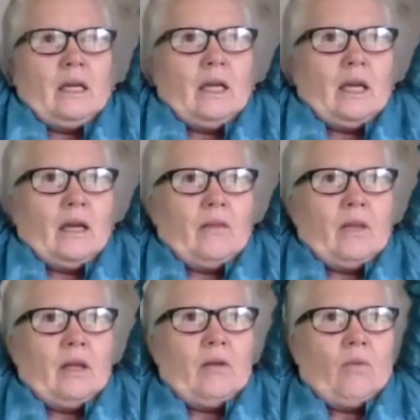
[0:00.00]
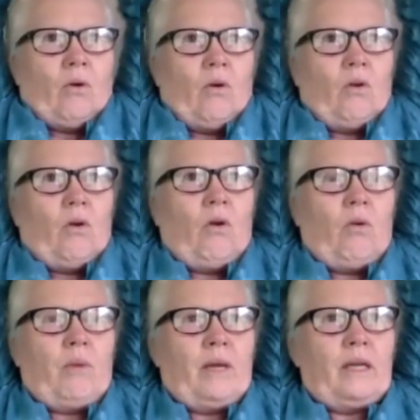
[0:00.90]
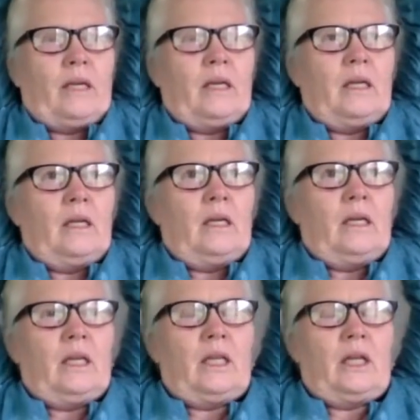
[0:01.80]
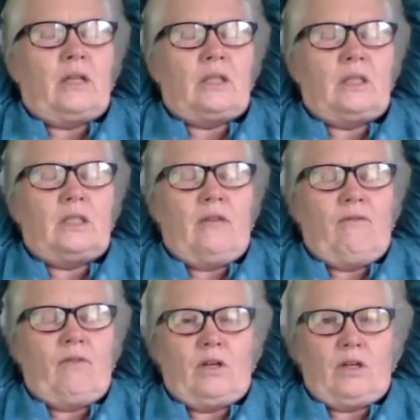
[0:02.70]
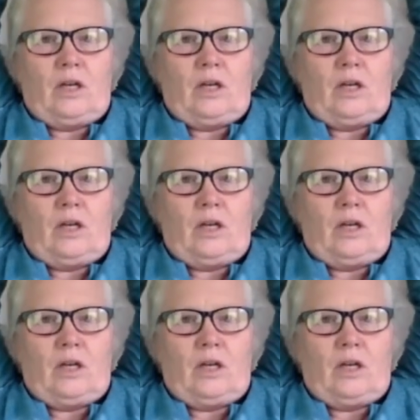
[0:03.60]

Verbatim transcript: and then roll open, there's a different